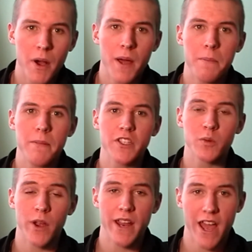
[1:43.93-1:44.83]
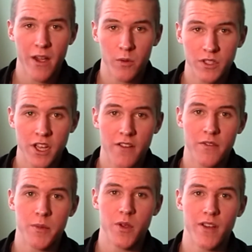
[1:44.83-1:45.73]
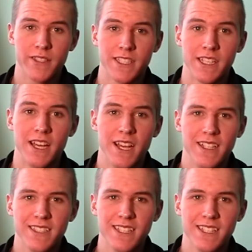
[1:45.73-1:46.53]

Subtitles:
but missed weight and was cut from the UFC.